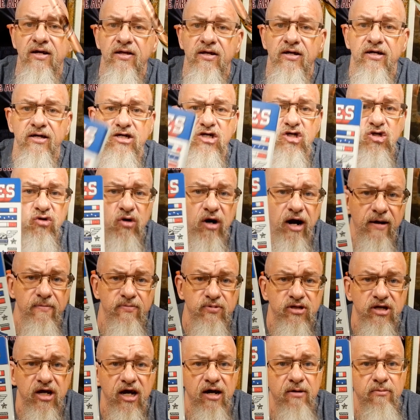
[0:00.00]
The
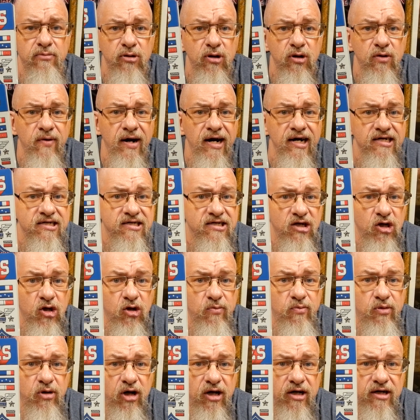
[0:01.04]
Stripes uh, Blu-ray
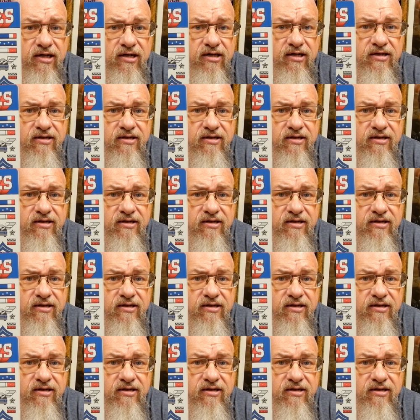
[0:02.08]
Steelbook.